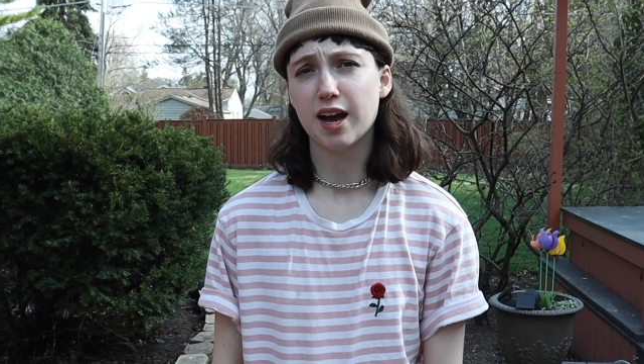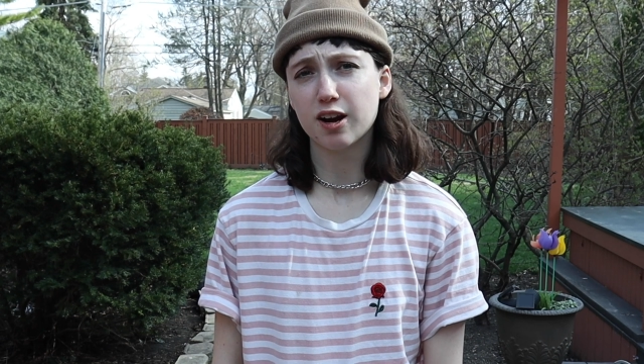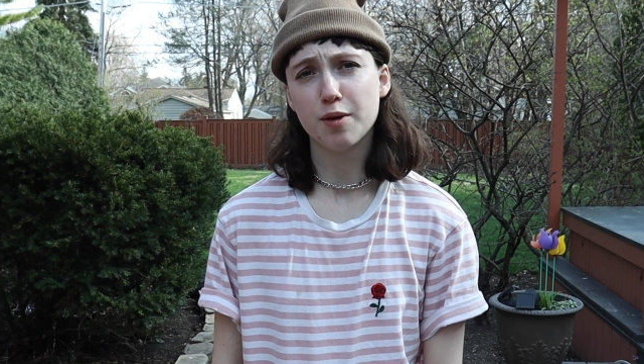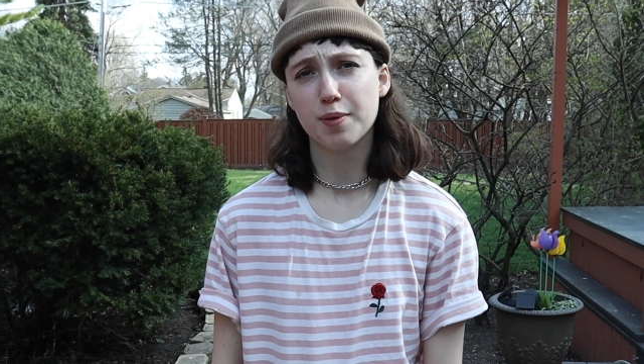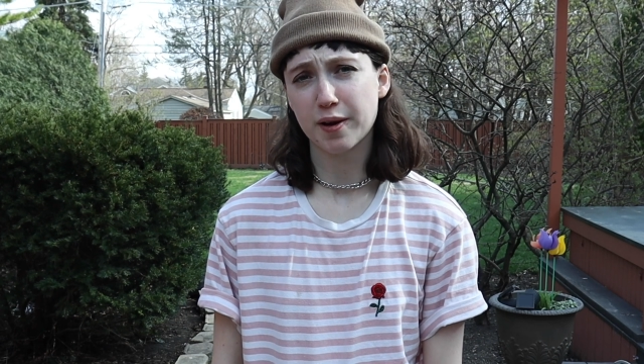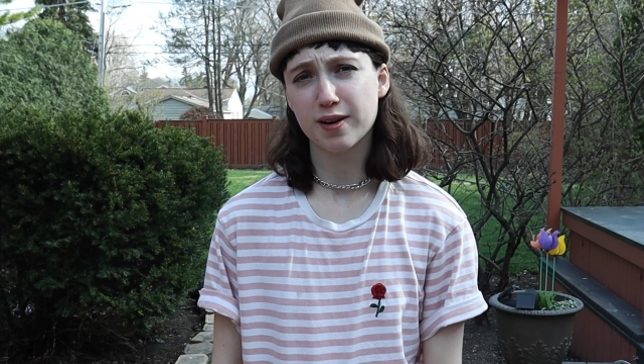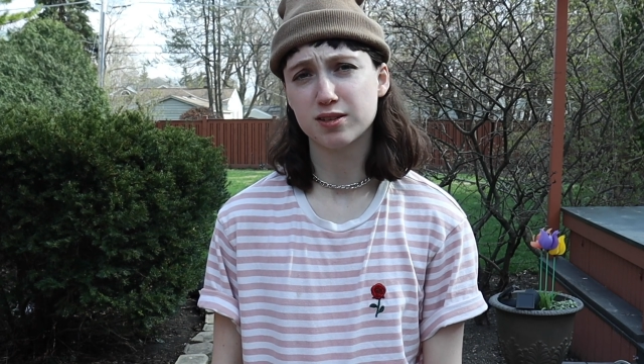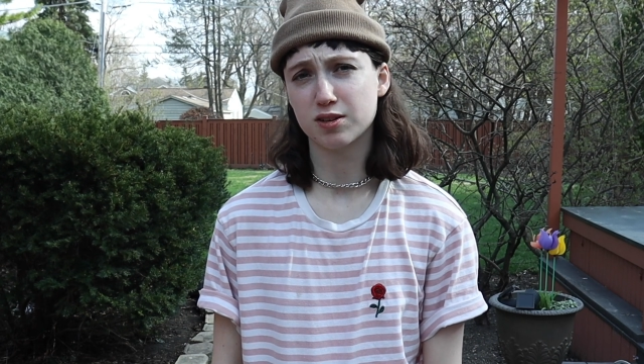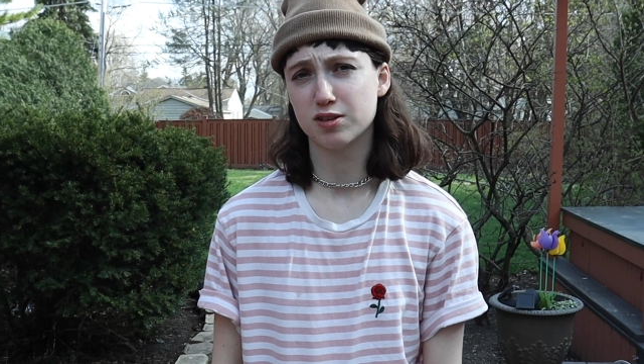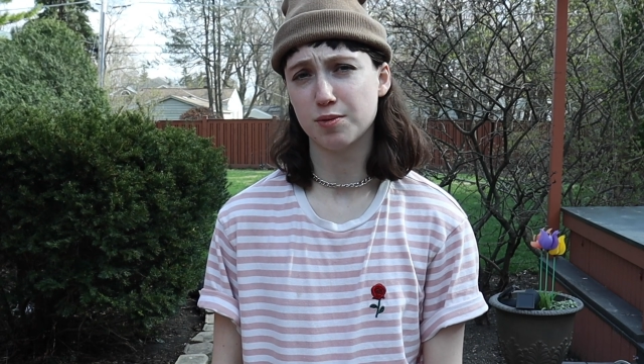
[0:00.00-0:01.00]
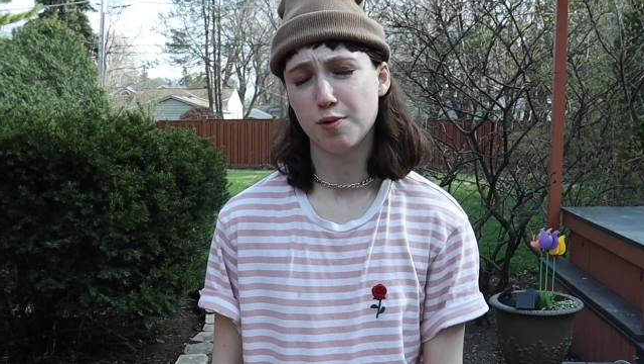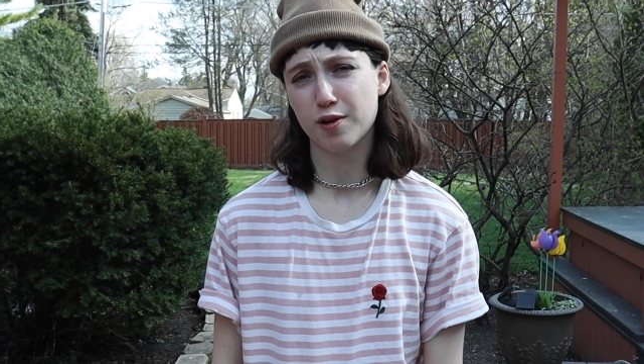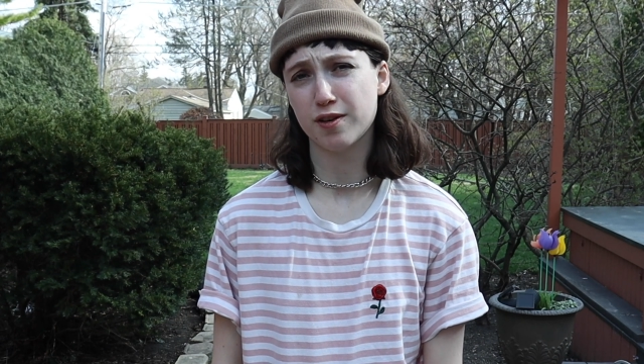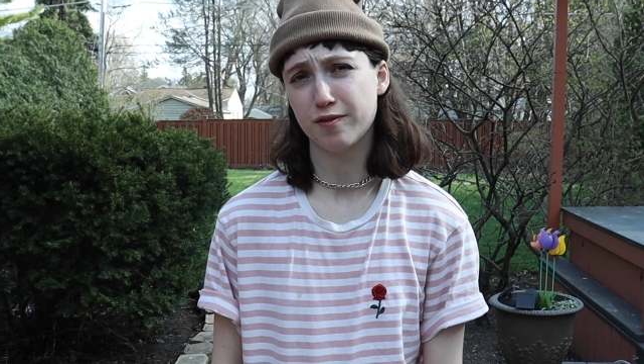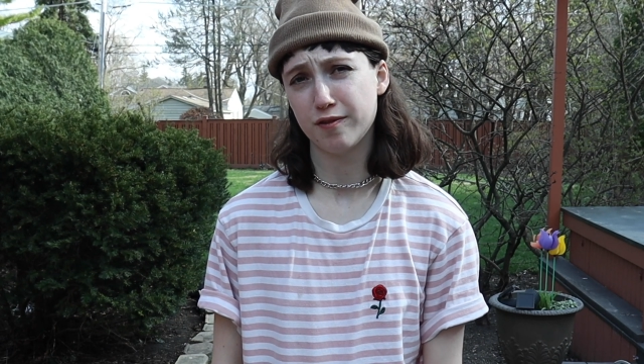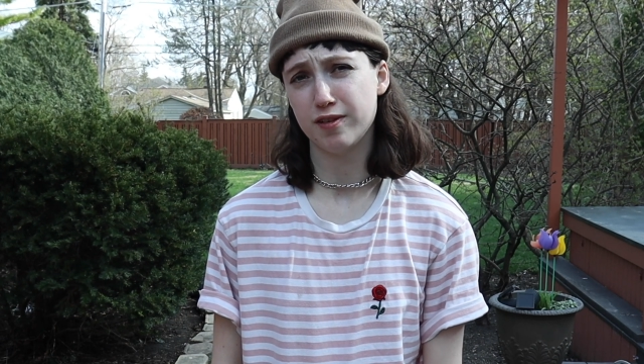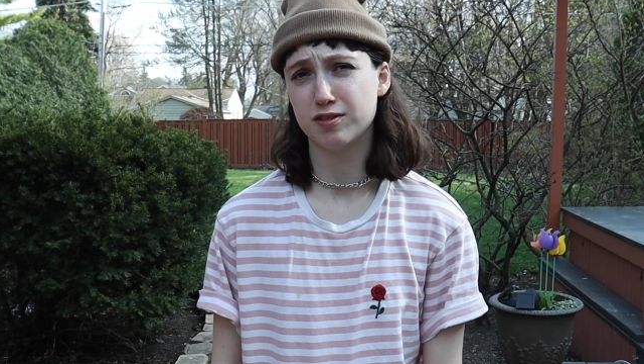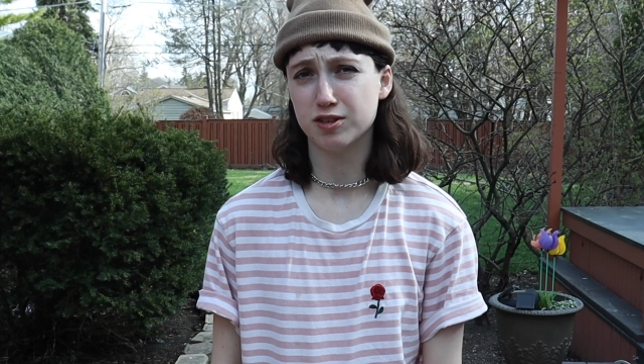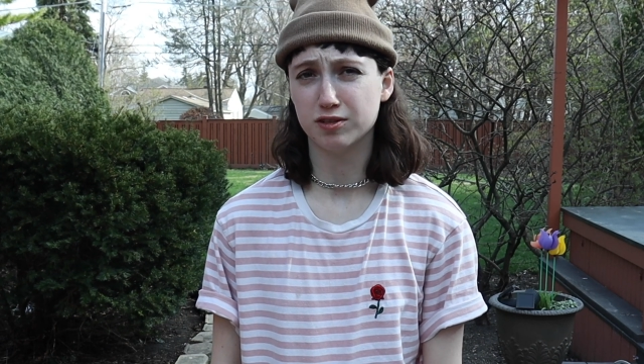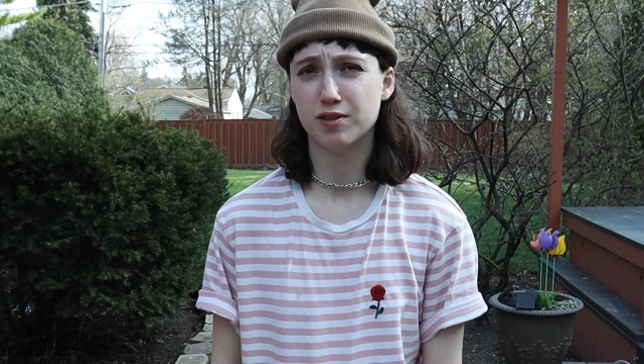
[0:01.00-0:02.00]
not all parents are supportive of
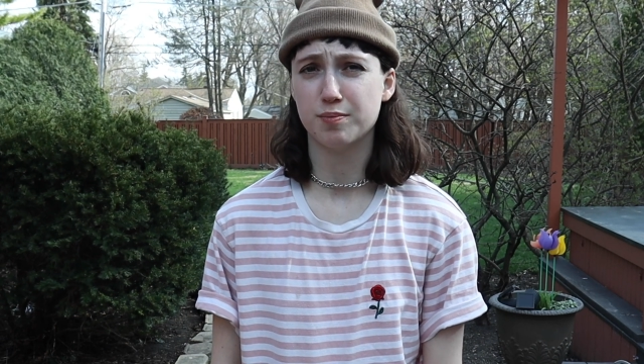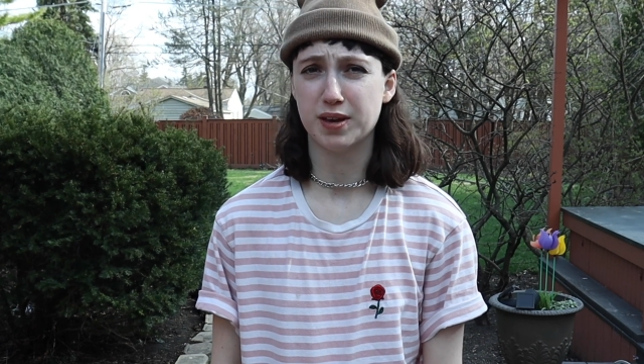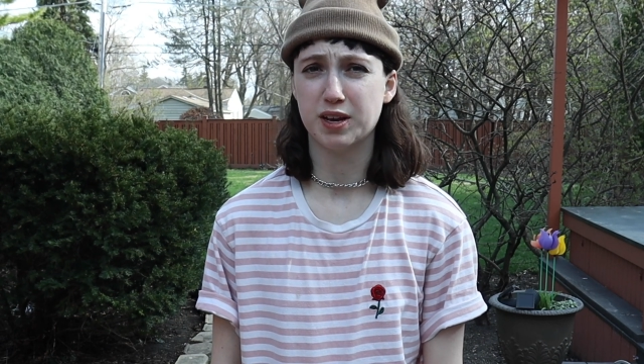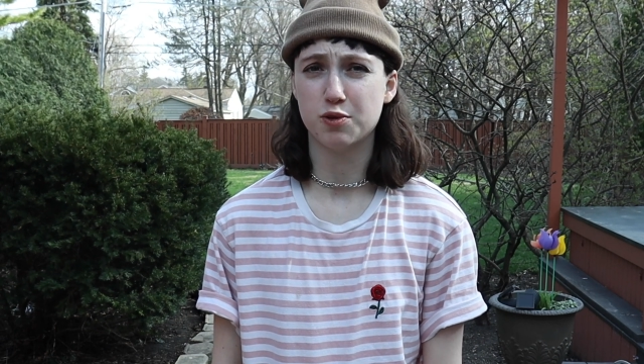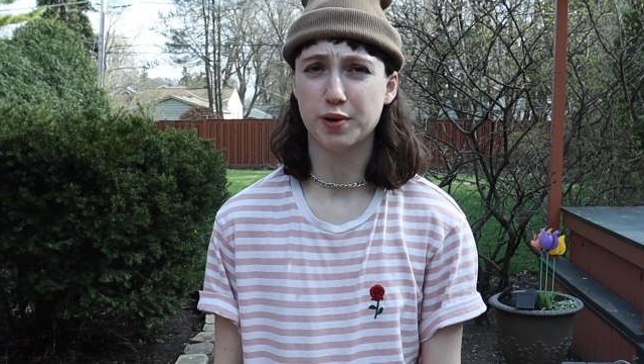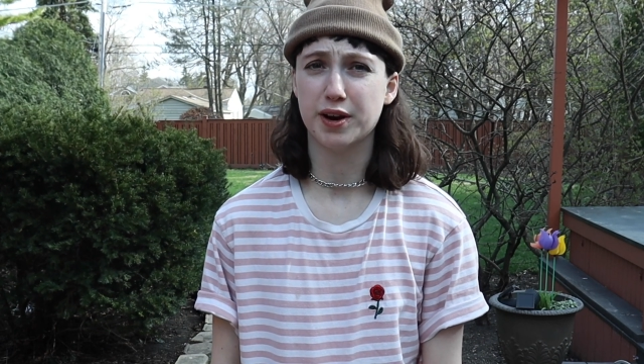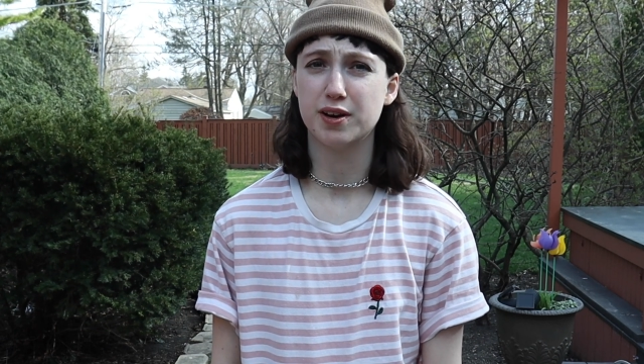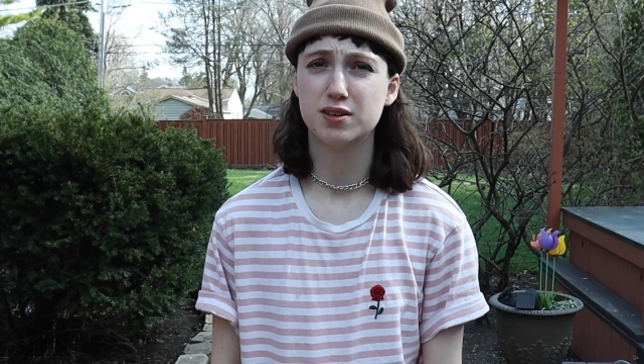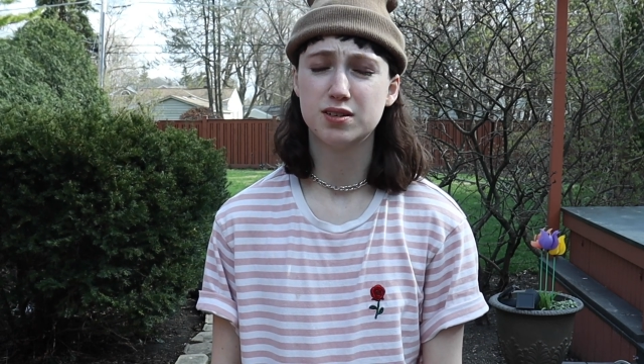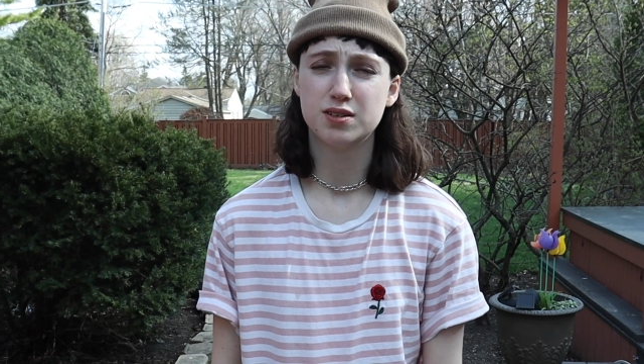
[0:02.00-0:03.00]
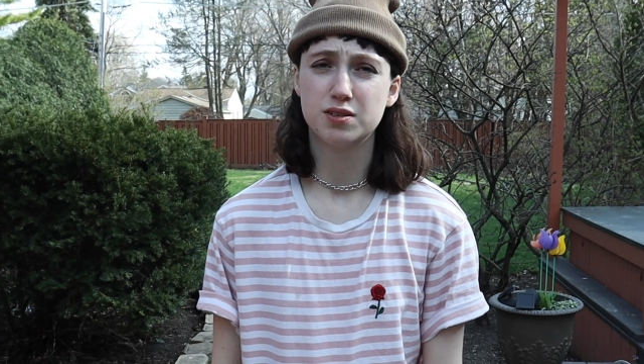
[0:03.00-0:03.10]
their children being queer,